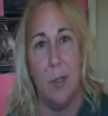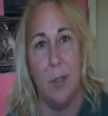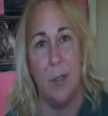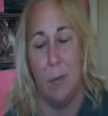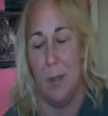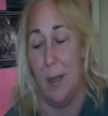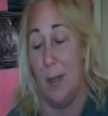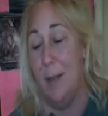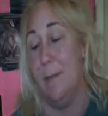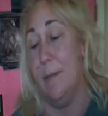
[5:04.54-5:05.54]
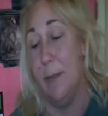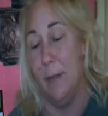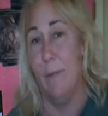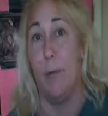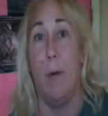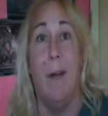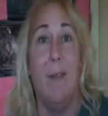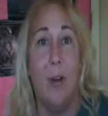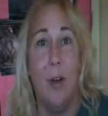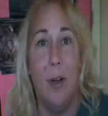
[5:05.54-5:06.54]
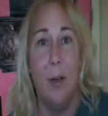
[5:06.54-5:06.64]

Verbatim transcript: picture so it's like forever.